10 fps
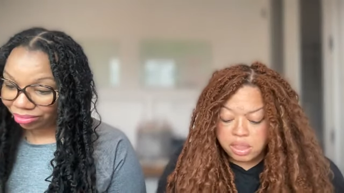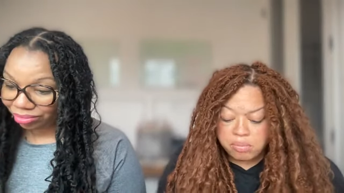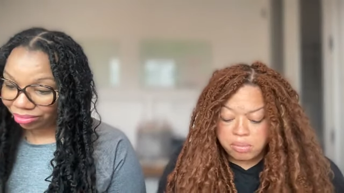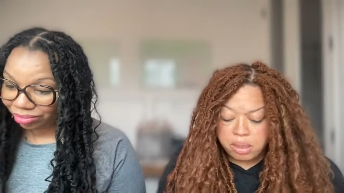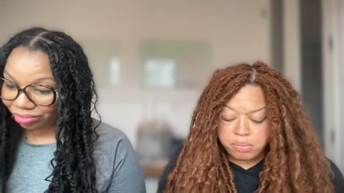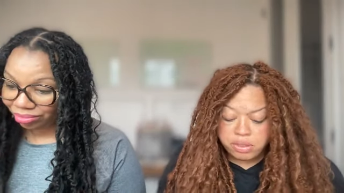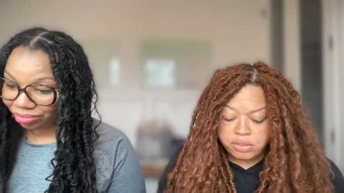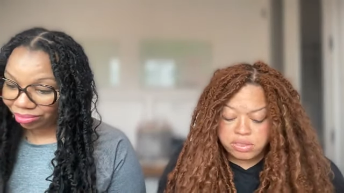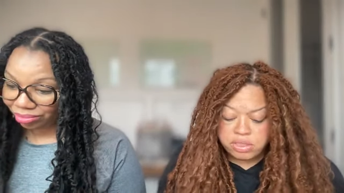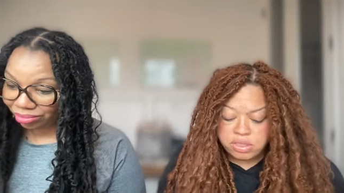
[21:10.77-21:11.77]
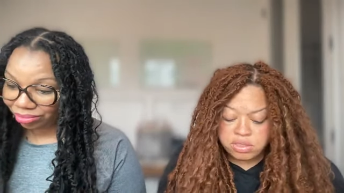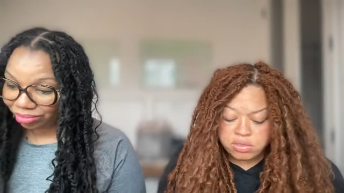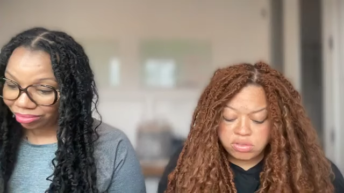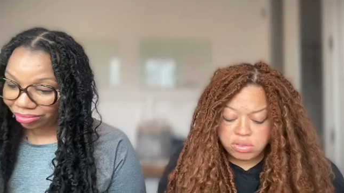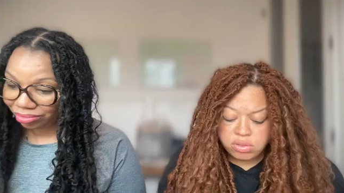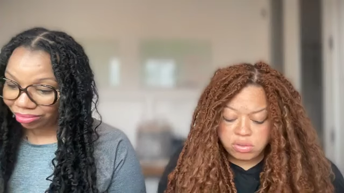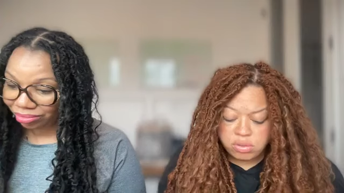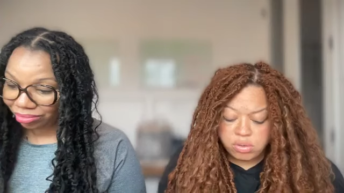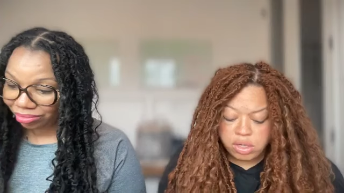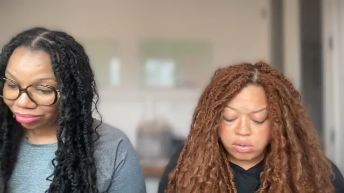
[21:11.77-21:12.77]
Speaker 1: My brothers and sisters,
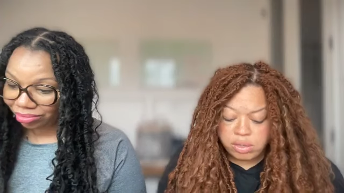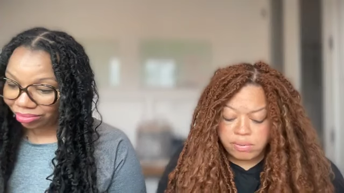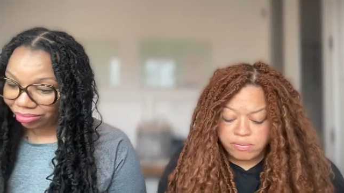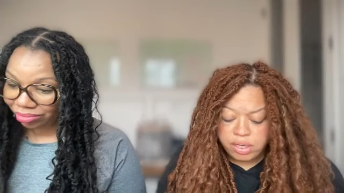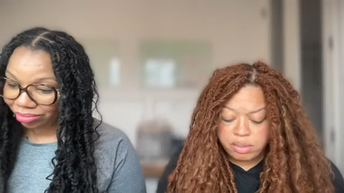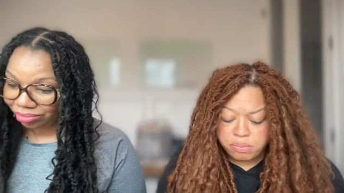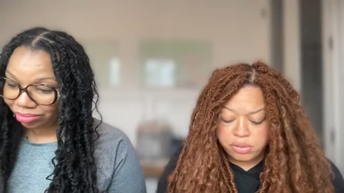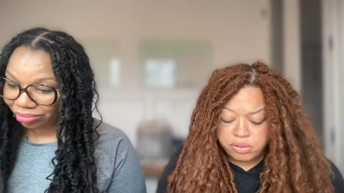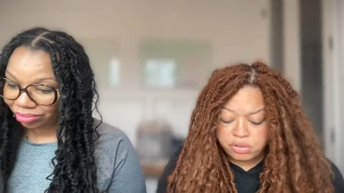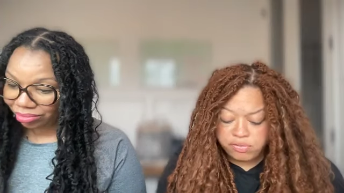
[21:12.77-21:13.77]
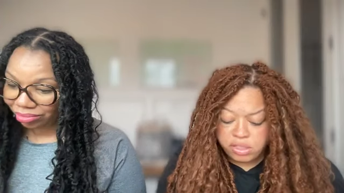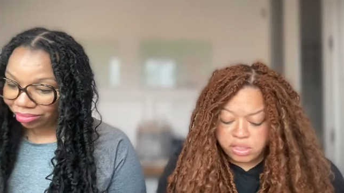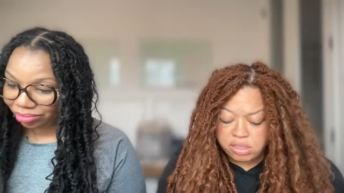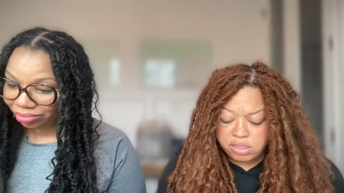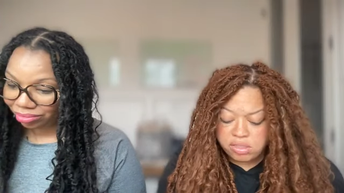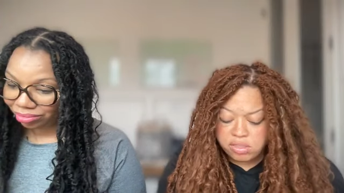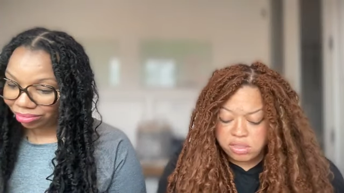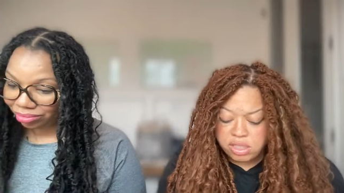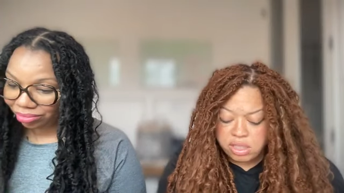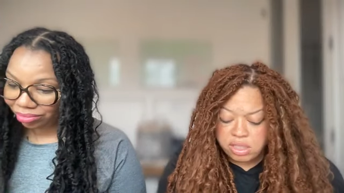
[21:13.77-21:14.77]
or a grapevine produce fig? Neither
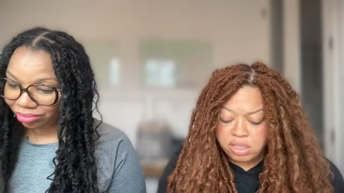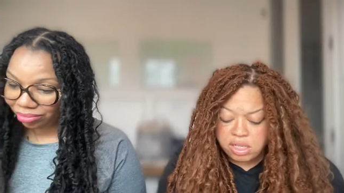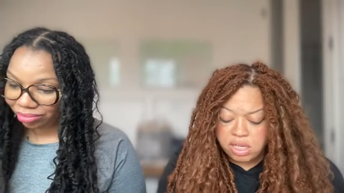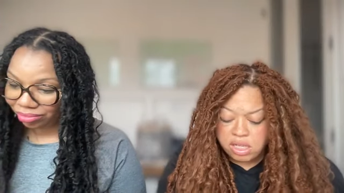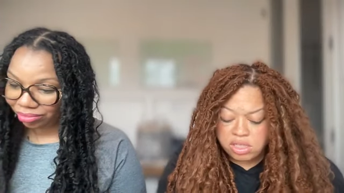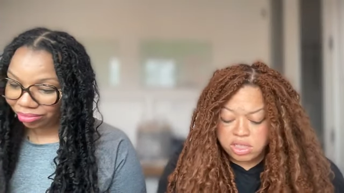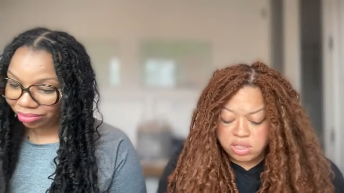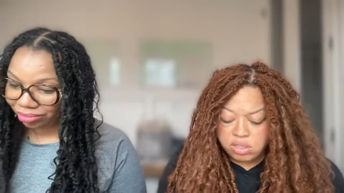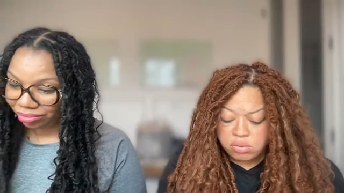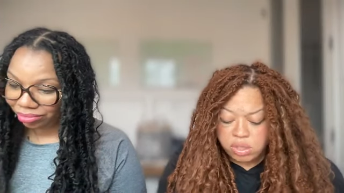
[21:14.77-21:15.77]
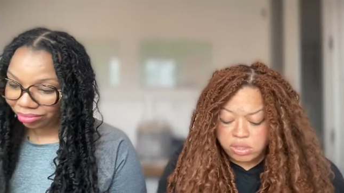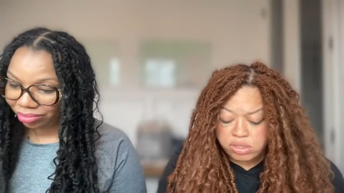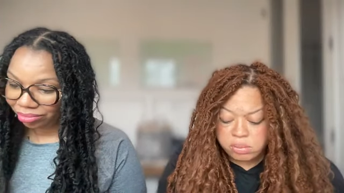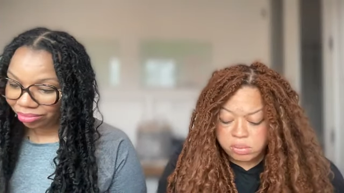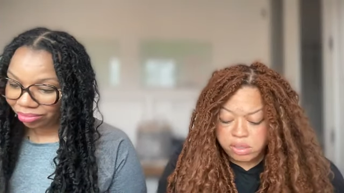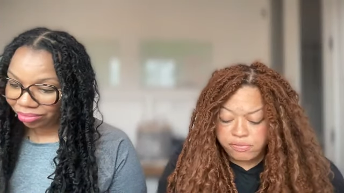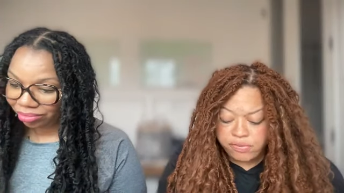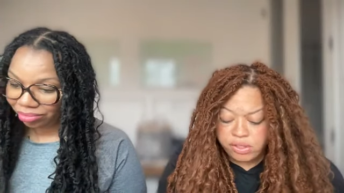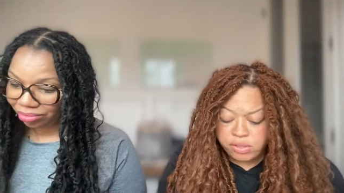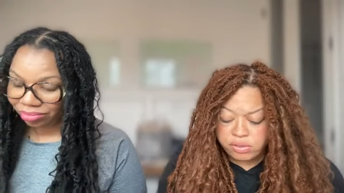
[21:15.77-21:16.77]
can a salt water spring
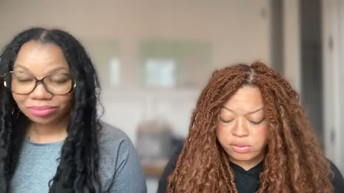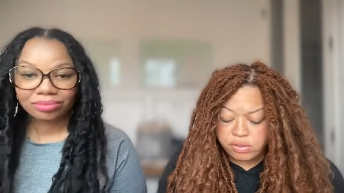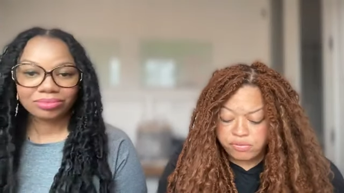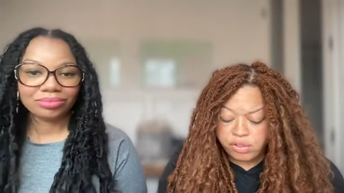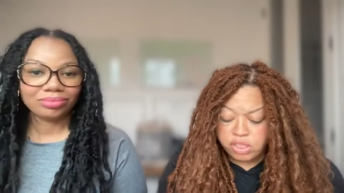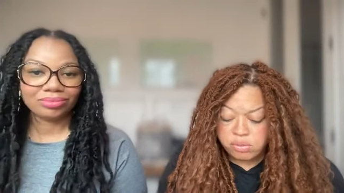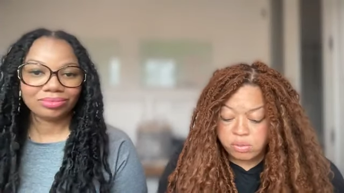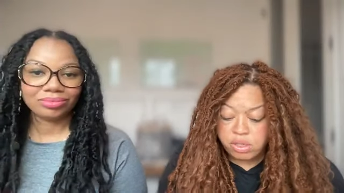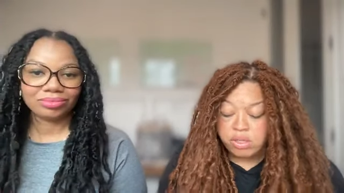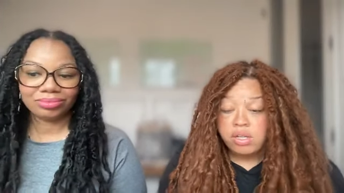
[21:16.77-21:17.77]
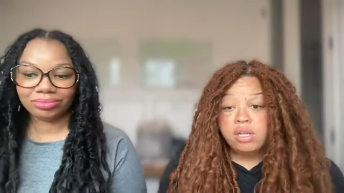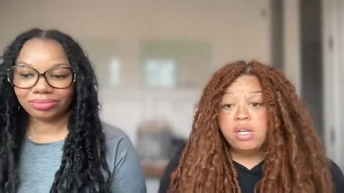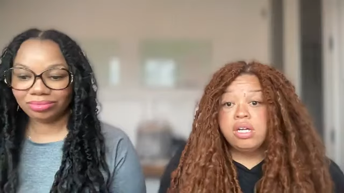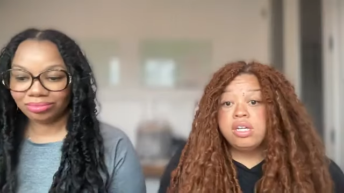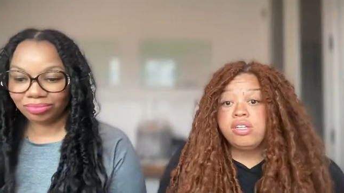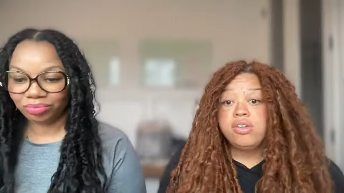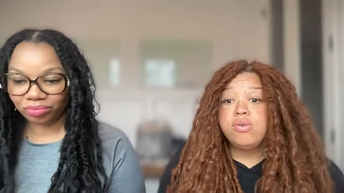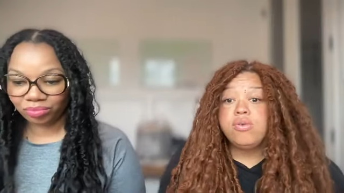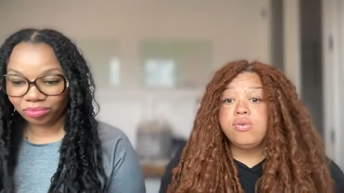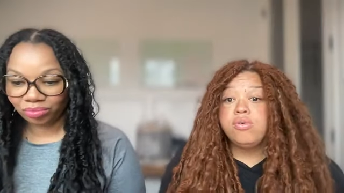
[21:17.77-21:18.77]
fill fresh water. Mm.
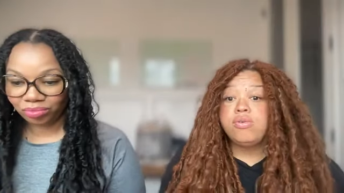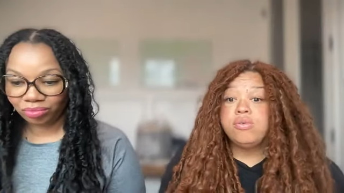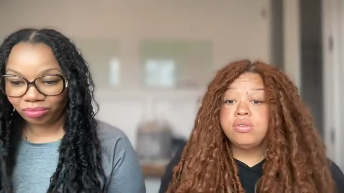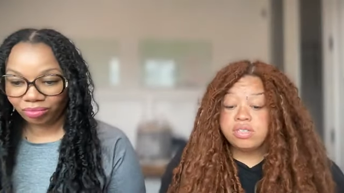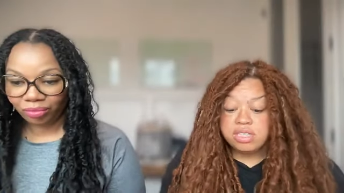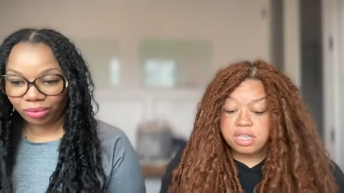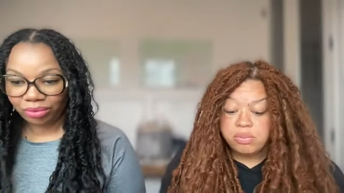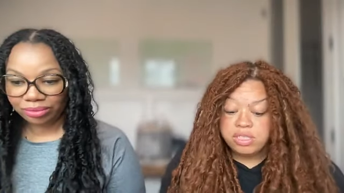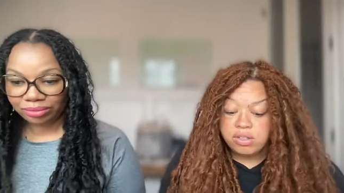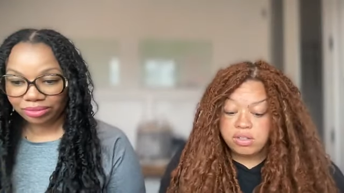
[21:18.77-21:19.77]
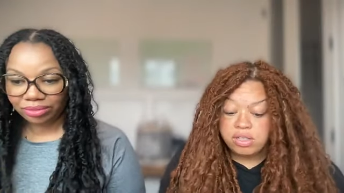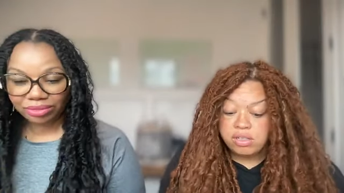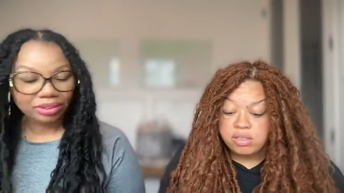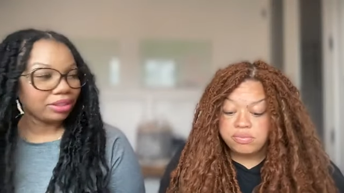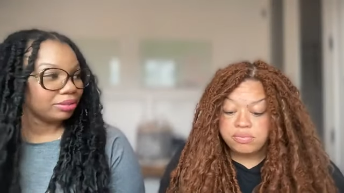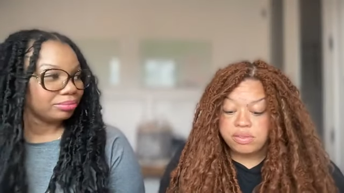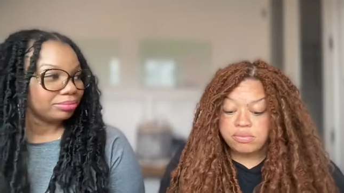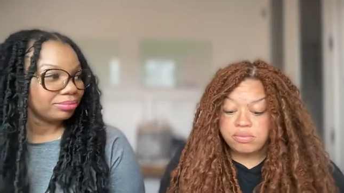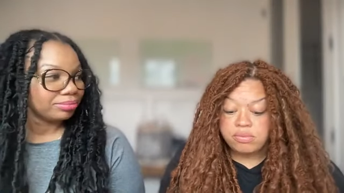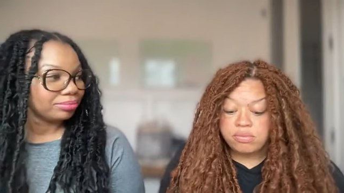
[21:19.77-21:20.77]
You, just like we started here, yep.
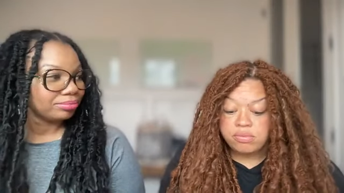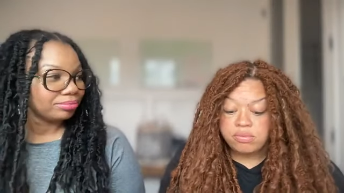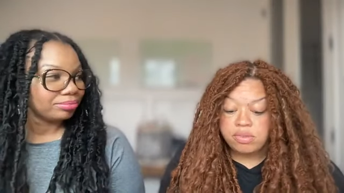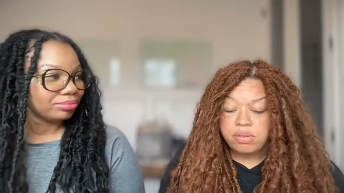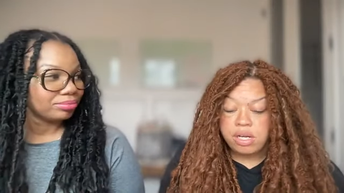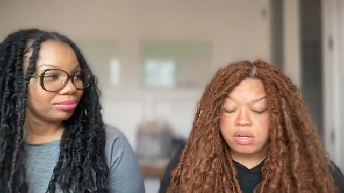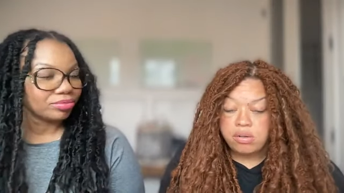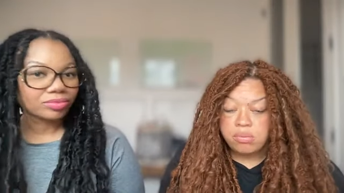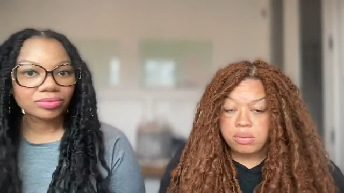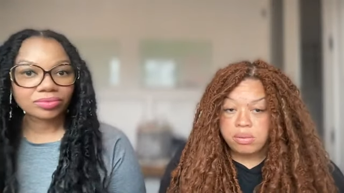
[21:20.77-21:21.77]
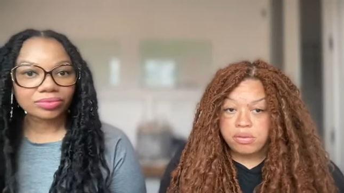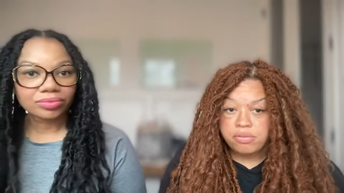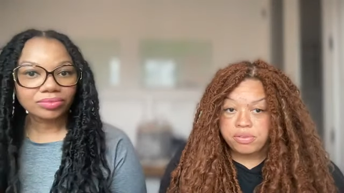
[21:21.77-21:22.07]
you're not going to be perfect.